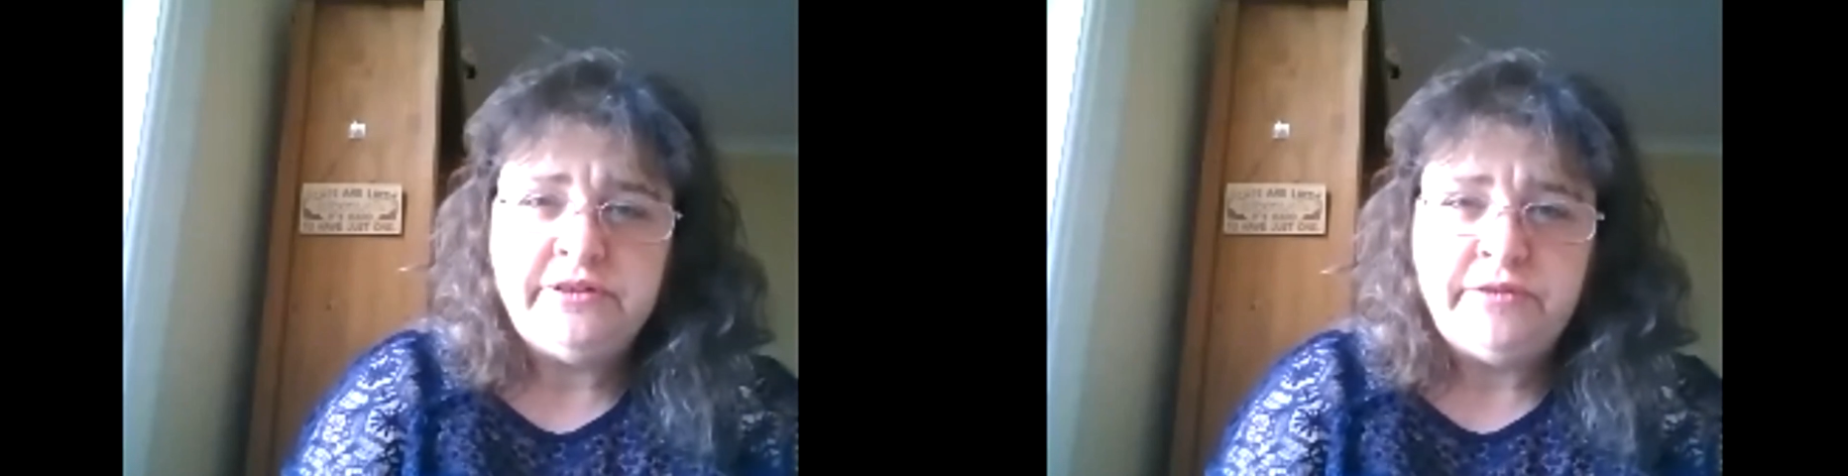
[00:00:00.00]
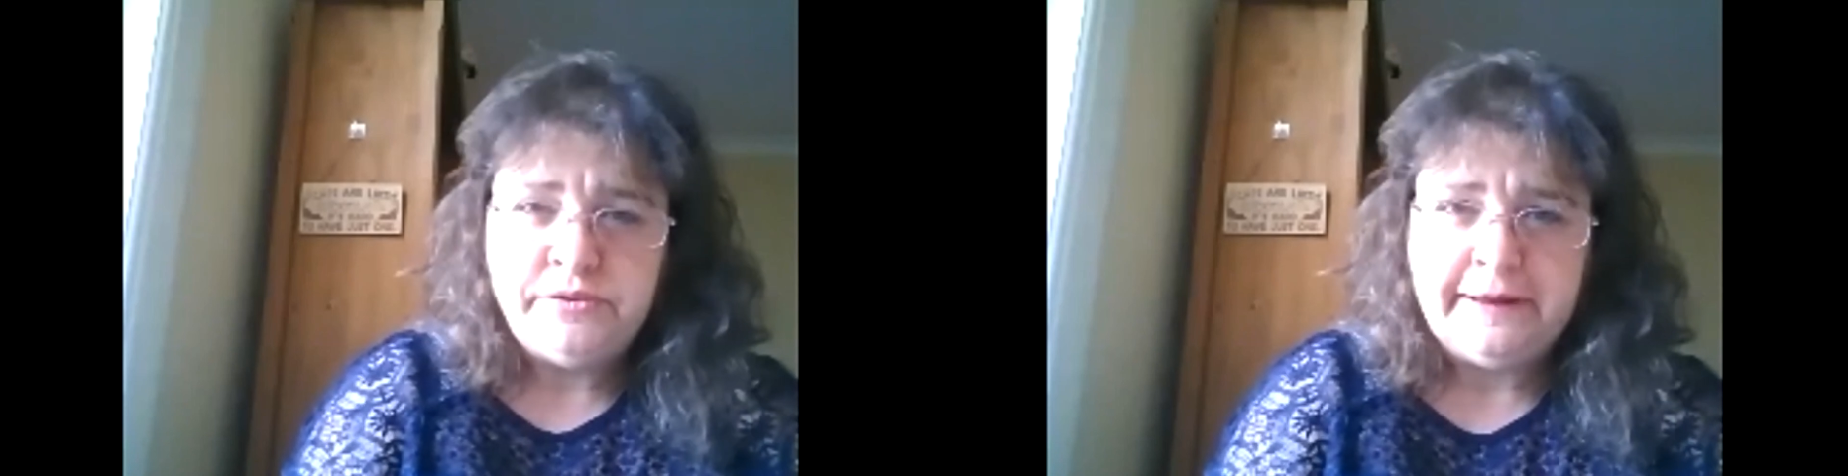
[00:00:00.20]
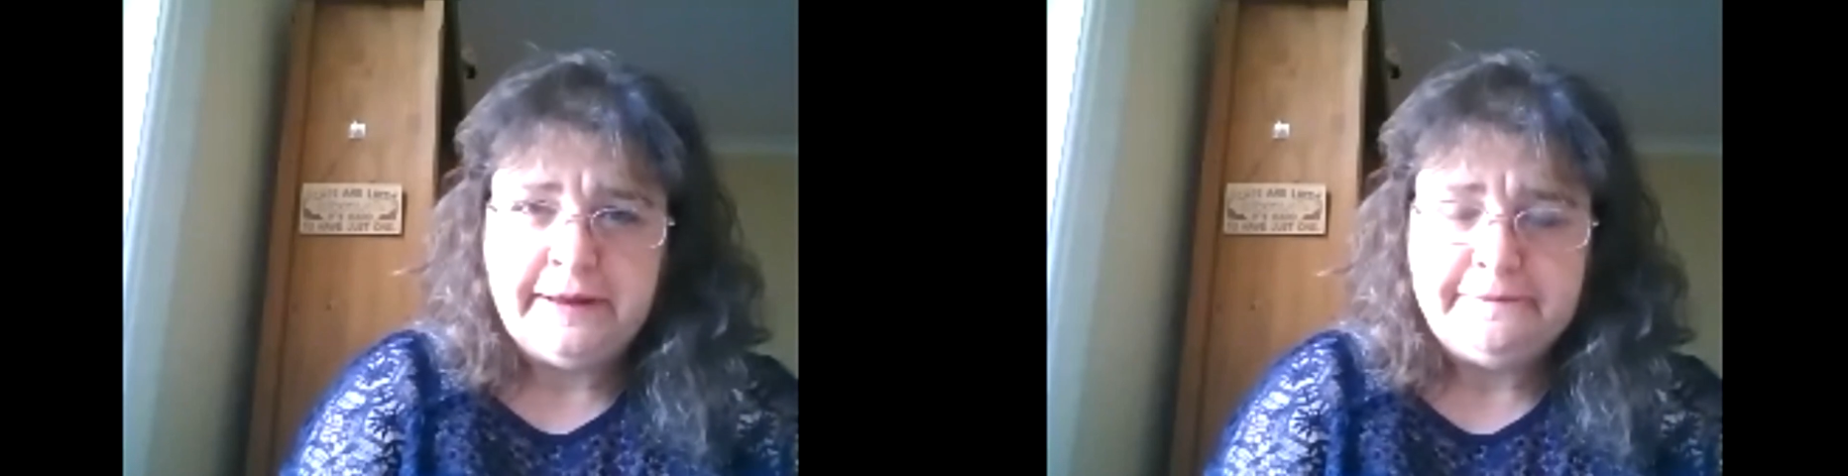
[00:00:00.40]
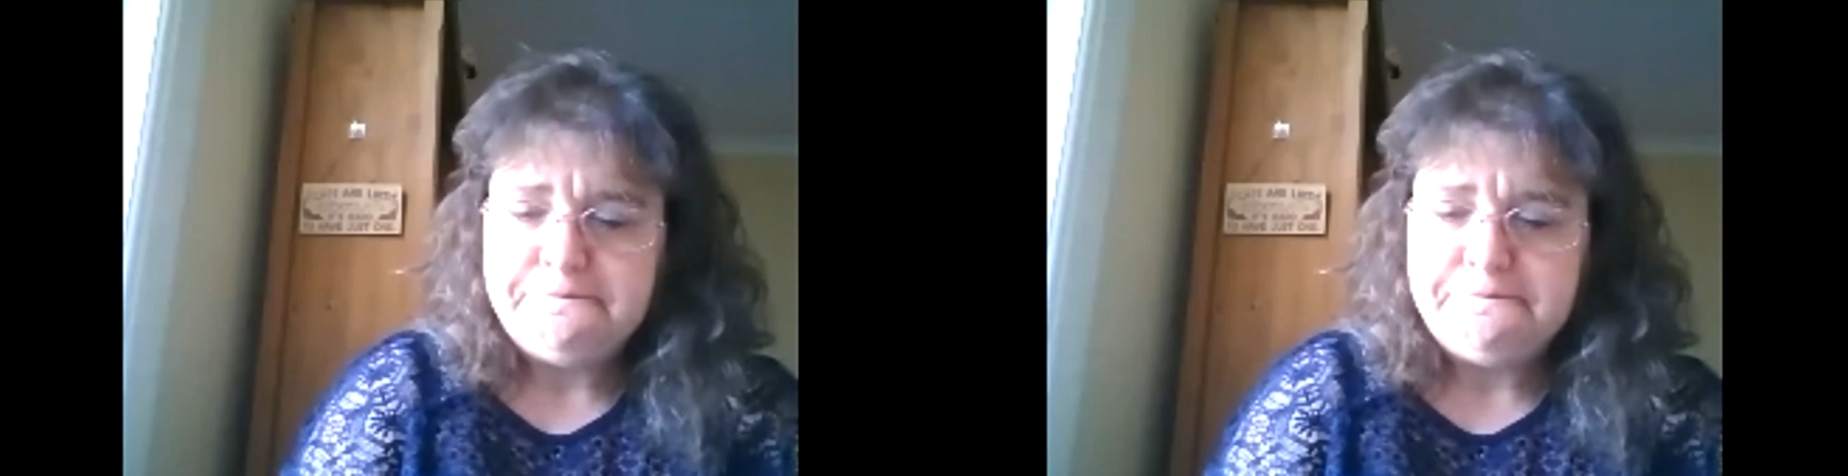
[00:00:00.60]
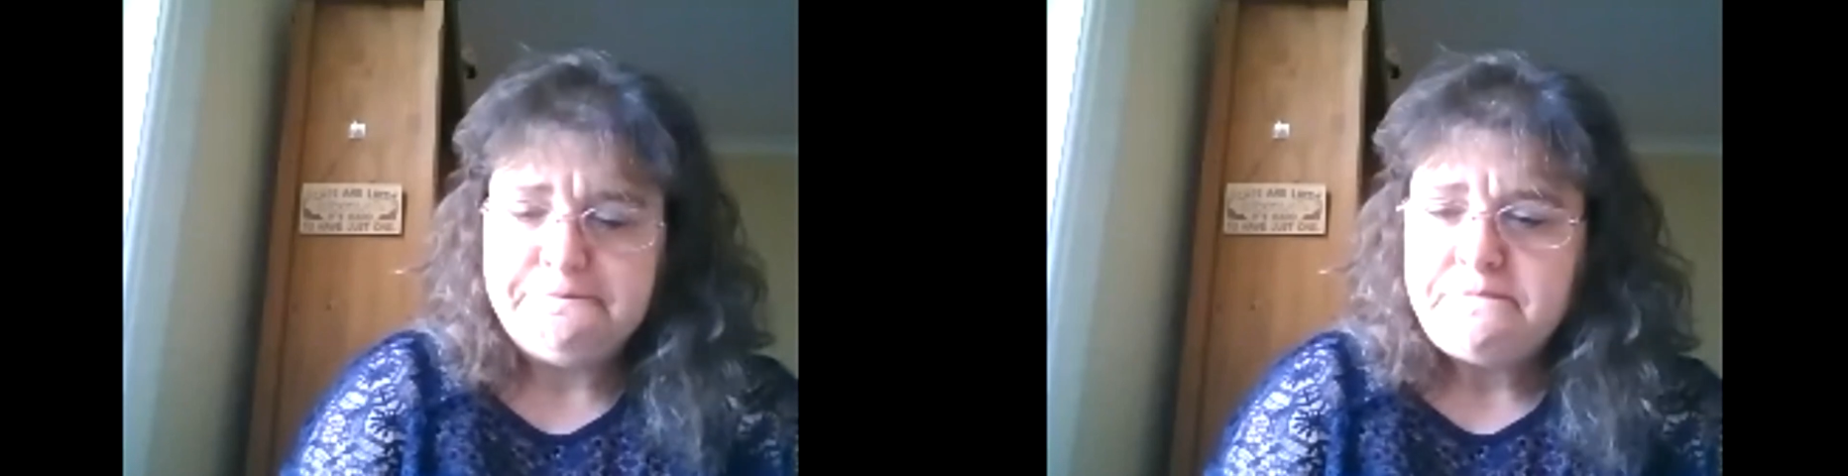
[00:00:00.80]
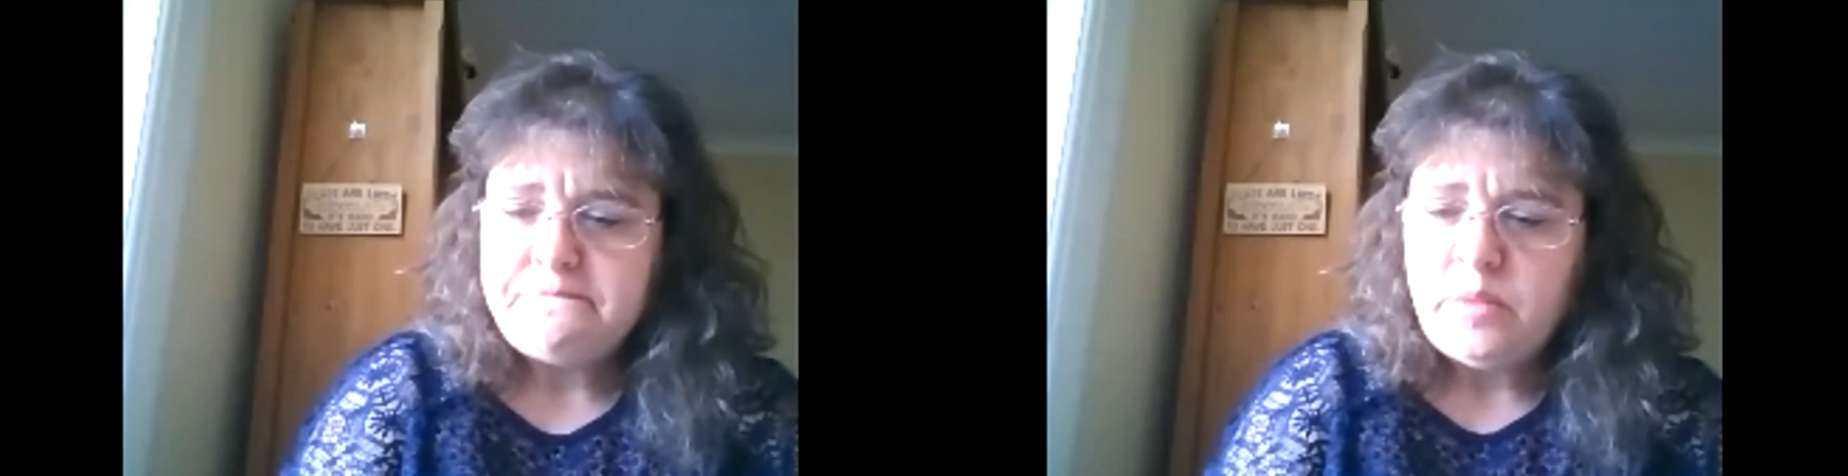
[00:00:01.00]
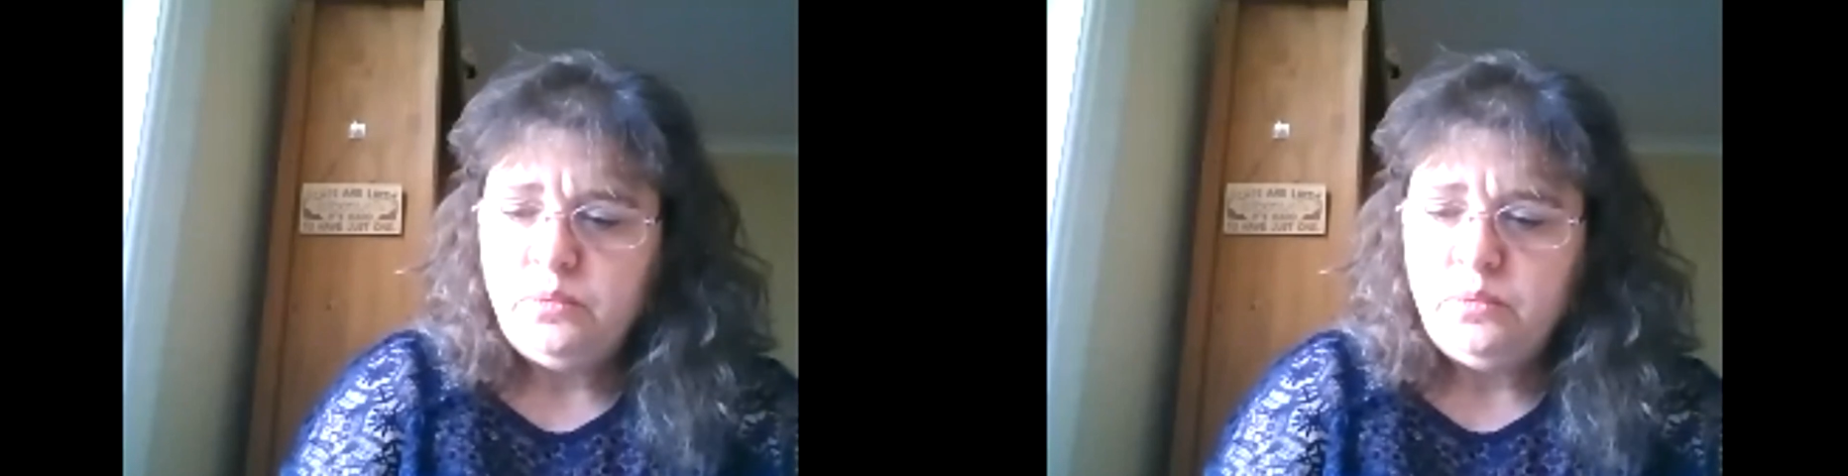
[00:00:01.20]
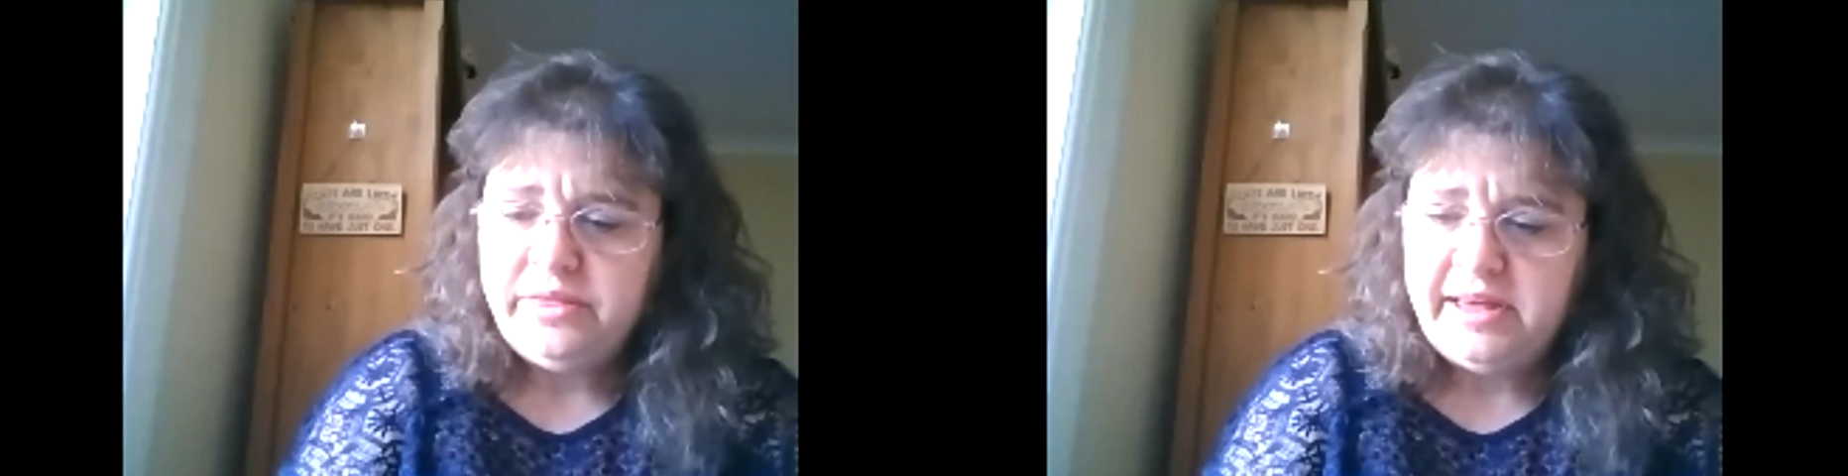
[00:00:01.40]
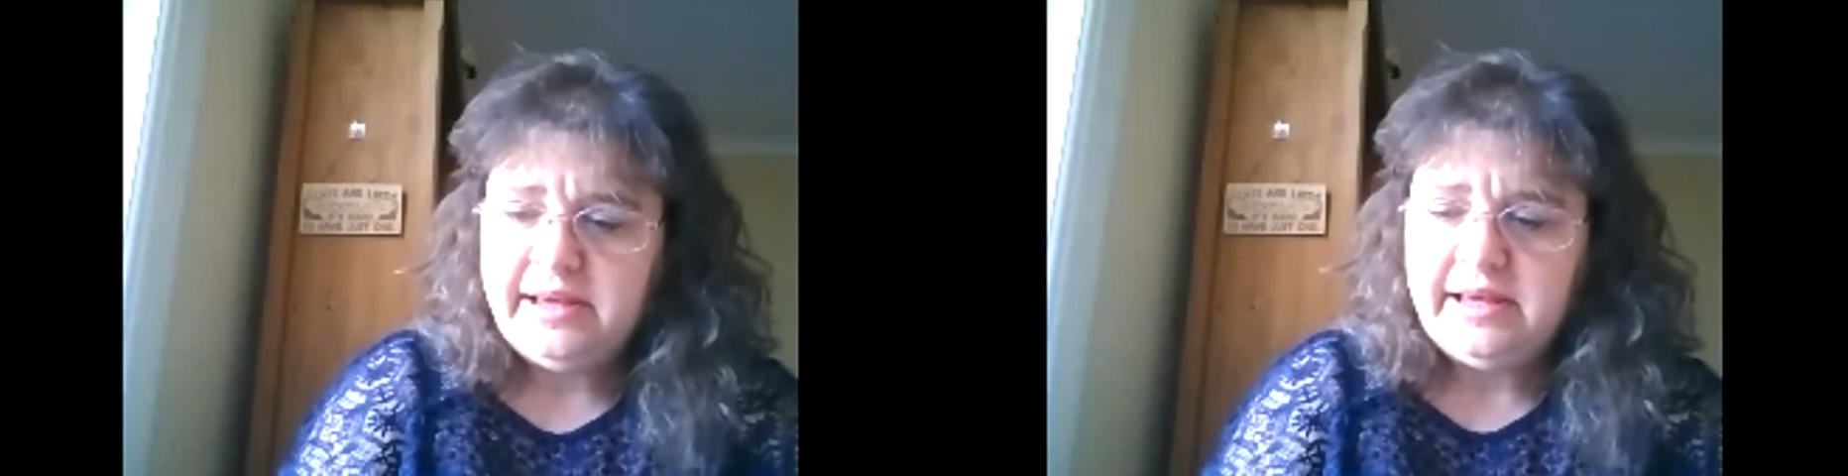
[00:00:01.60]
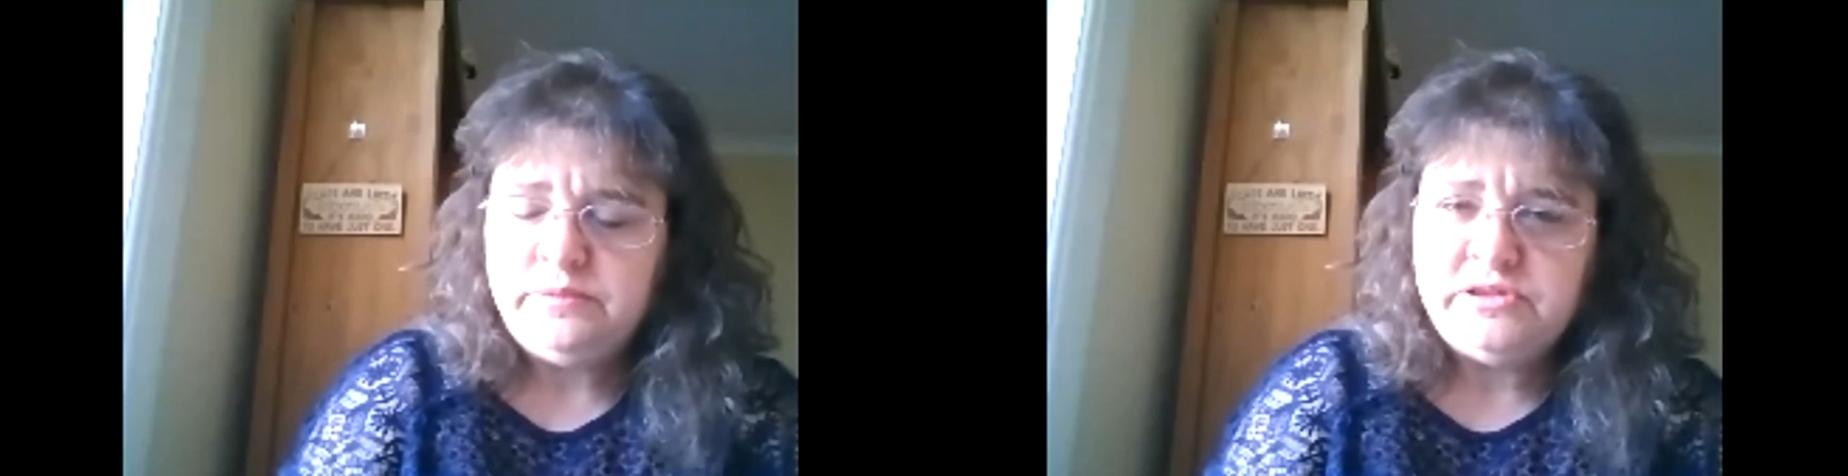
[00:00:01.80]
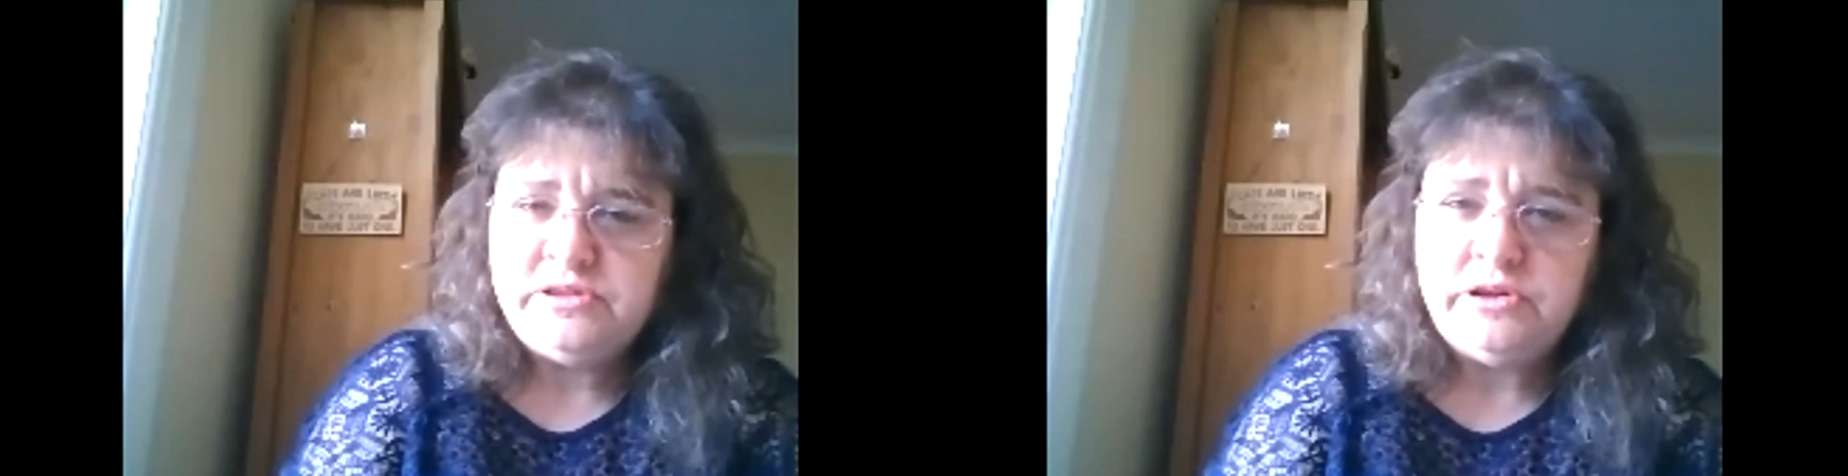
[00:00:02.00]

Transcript: We think it was looking a little bit